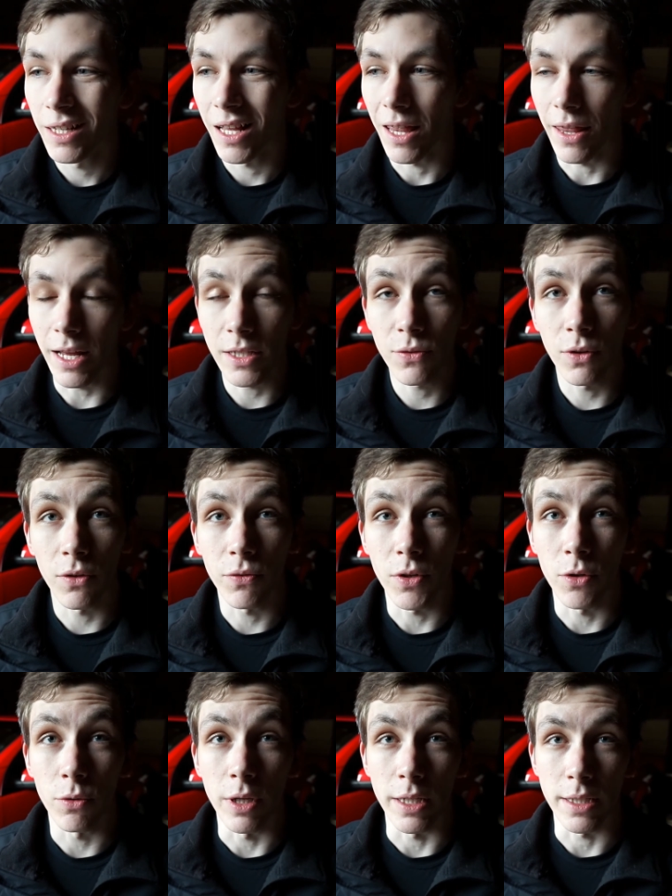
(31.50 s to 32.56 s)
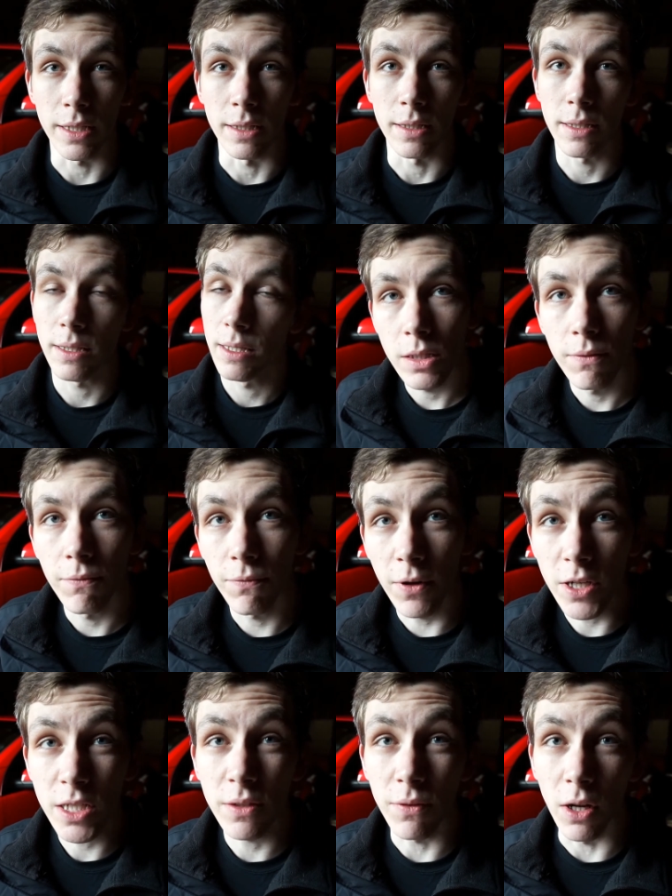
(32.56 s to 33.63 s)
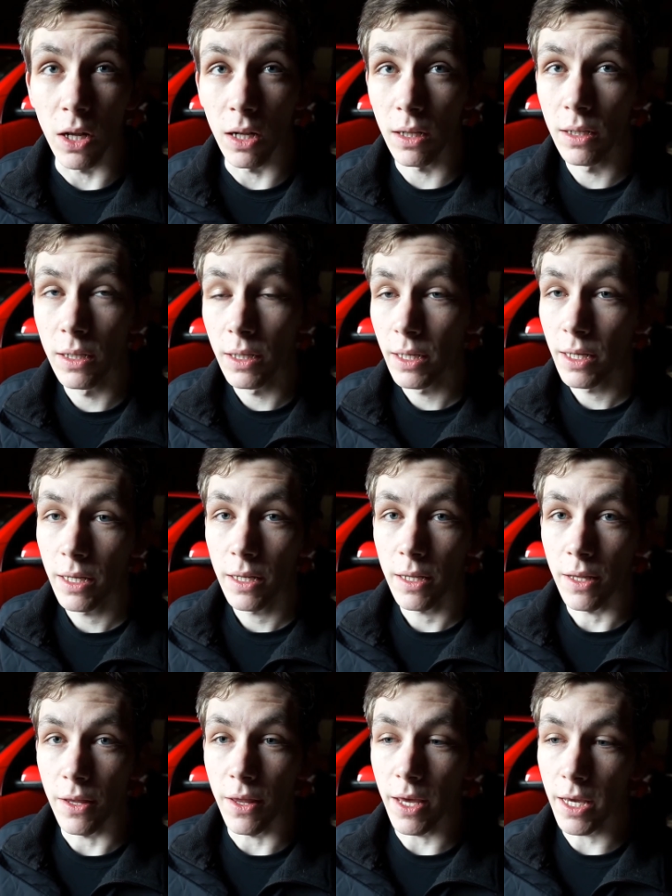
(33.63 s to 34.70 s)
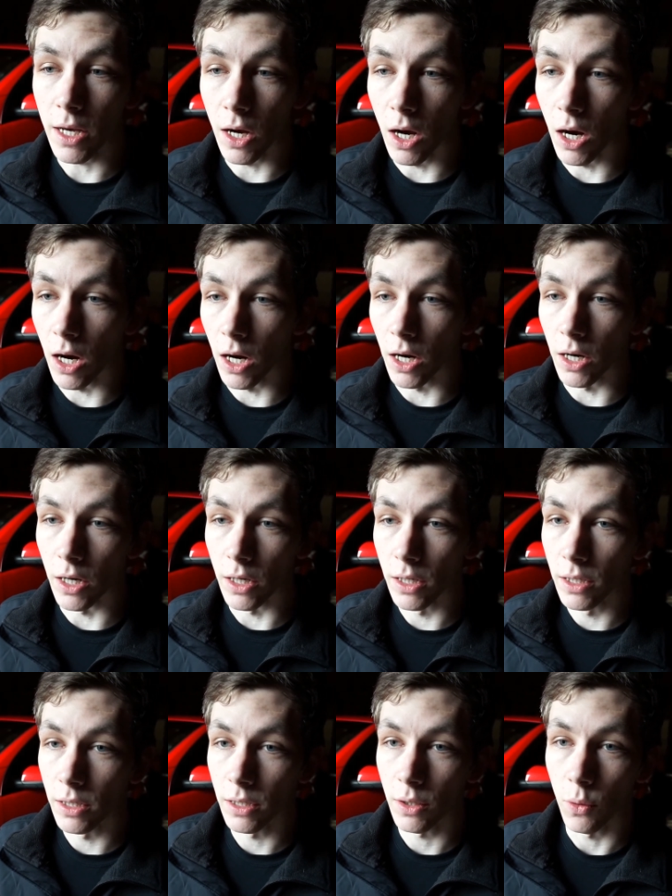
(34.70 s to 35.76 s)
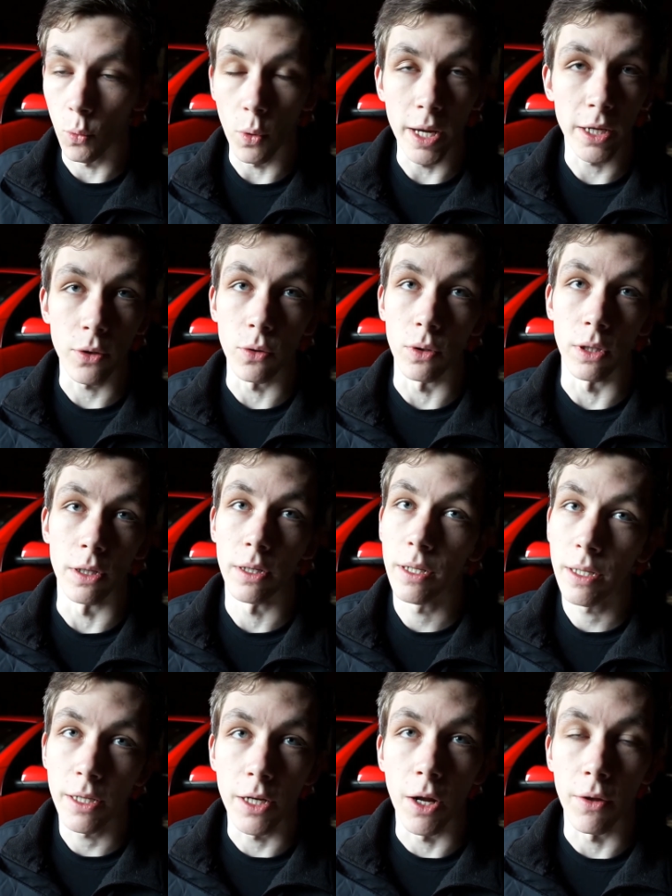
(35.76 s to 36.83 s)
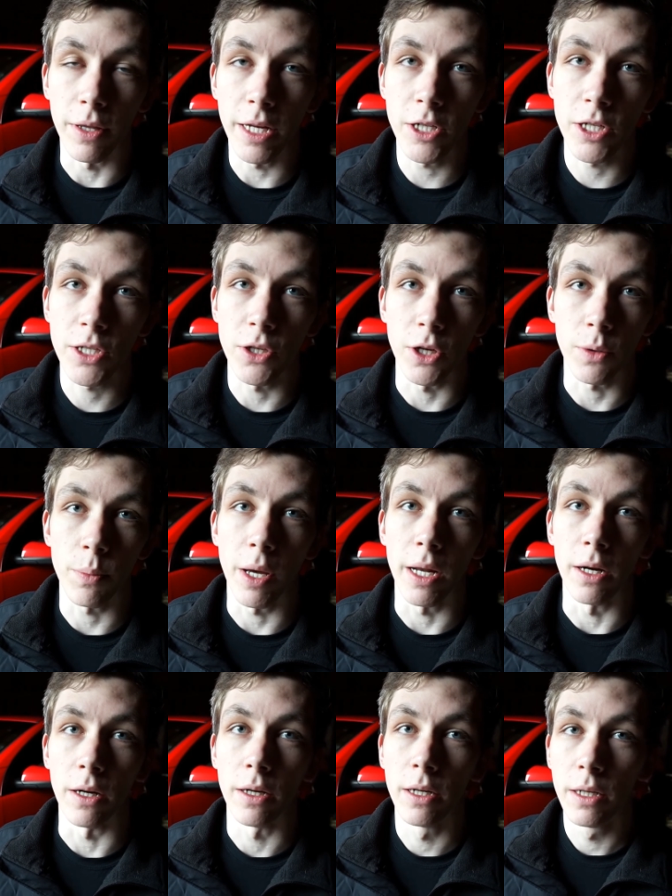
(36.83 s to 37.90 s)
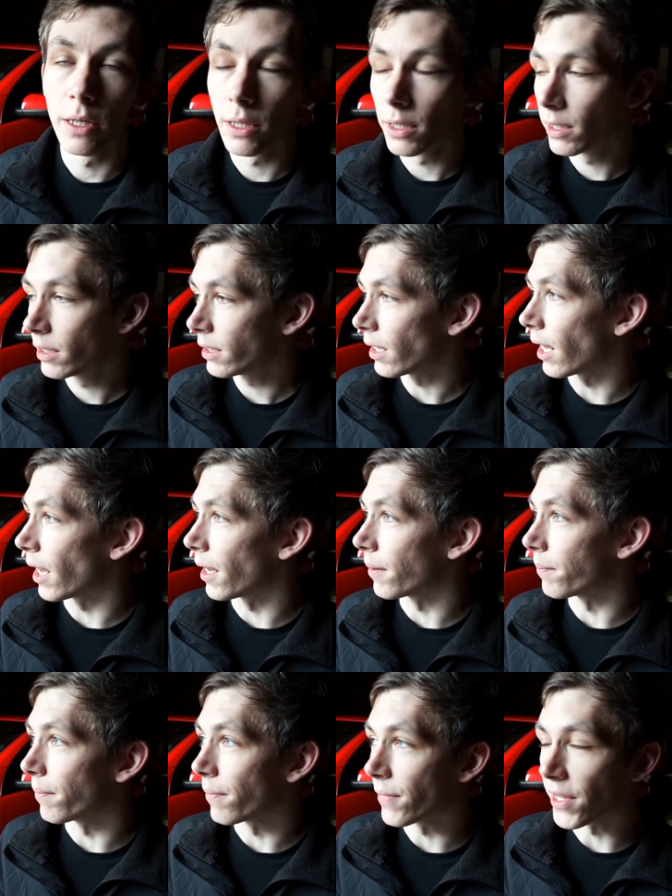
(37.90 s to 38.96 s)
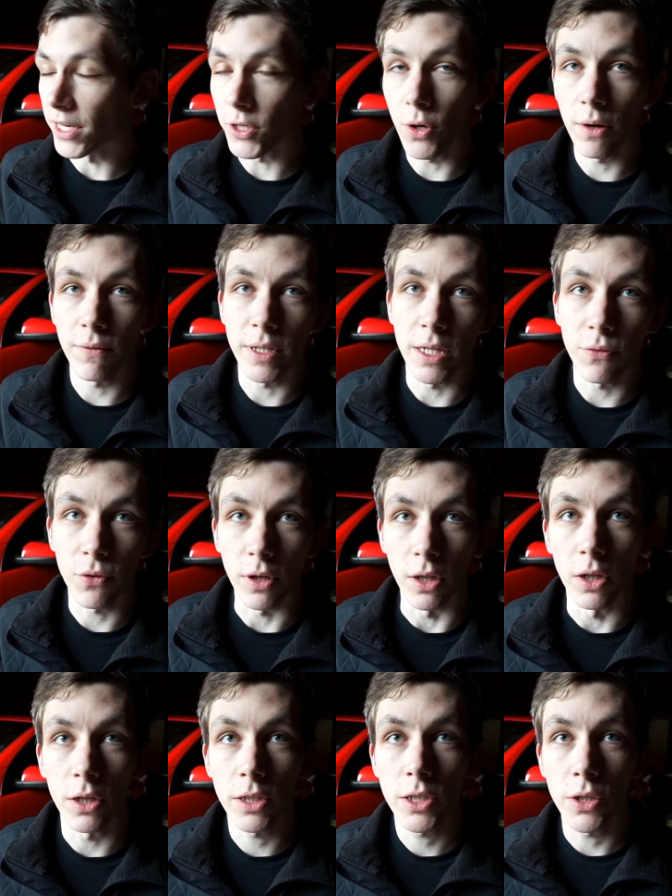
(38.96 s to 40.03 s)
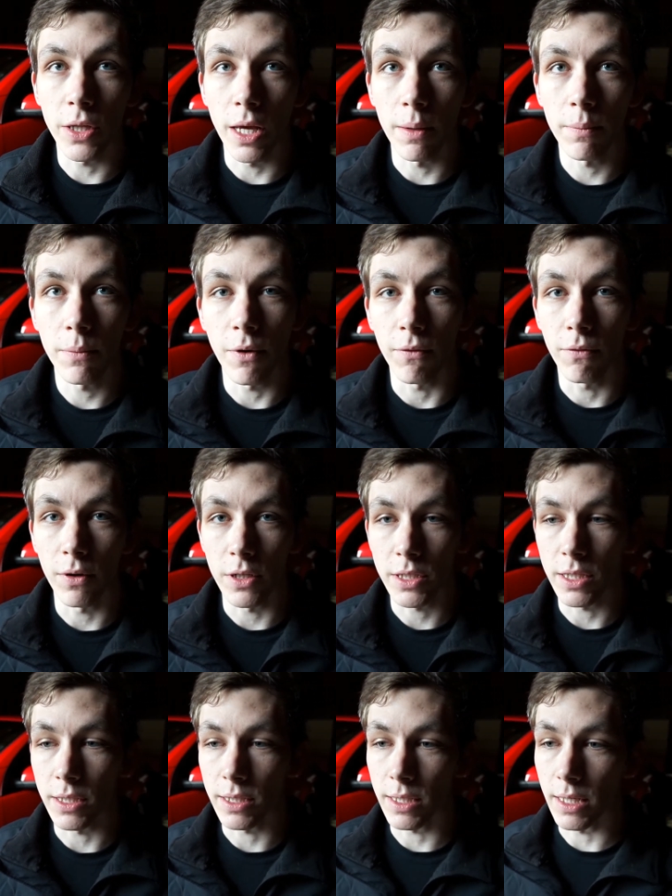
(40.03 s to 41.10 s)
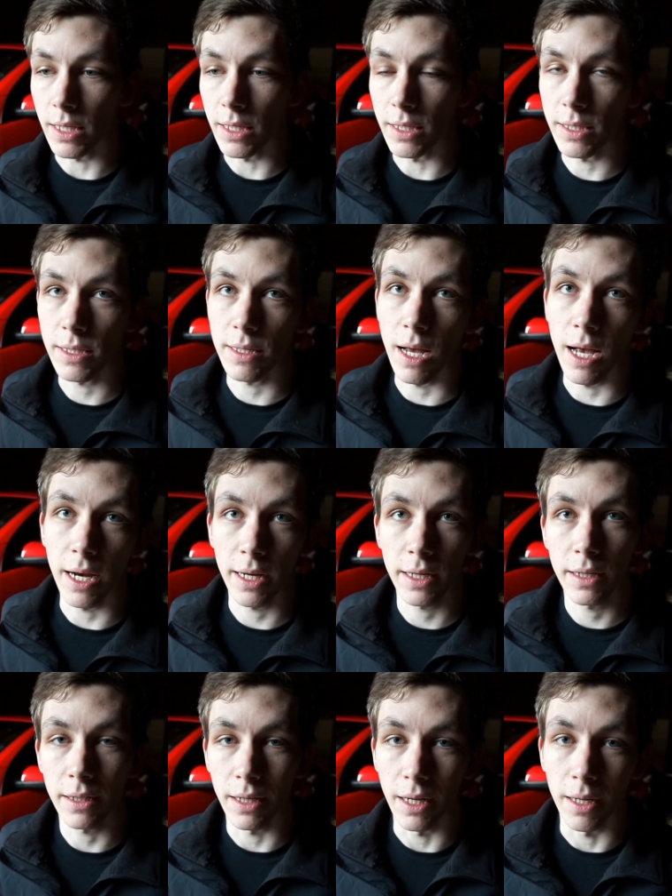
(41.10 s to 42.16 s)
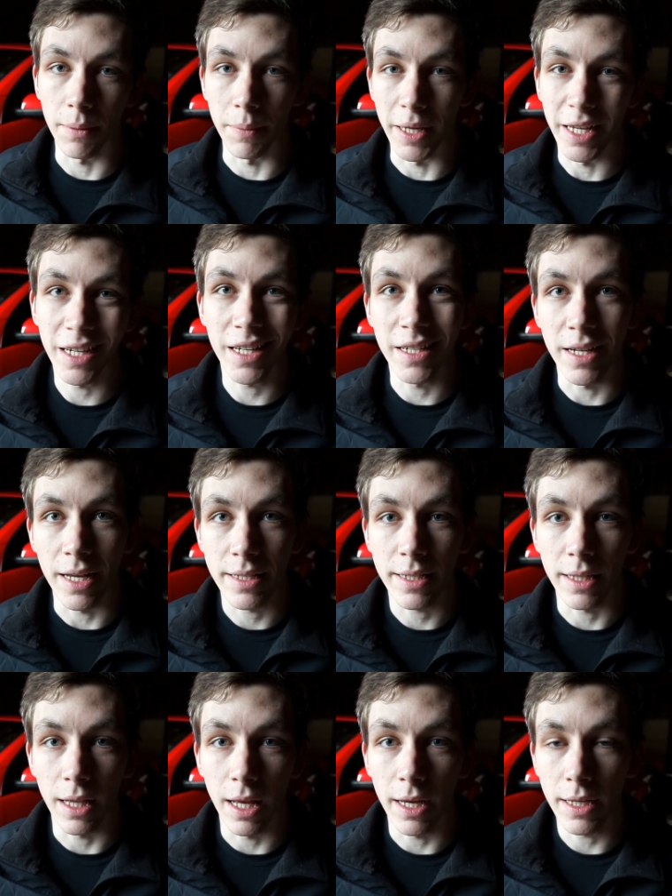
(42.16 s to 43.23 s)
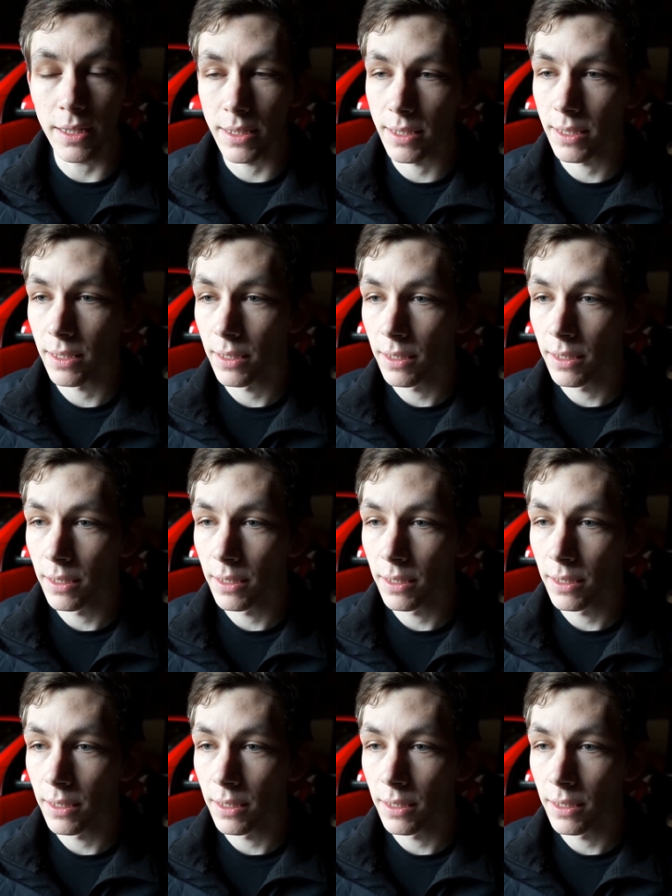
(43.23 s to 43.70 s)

That's for a few reasons. First of all, they are way cooler. You know, they just look better. They do have a different look to them versus the stock incandescent lights,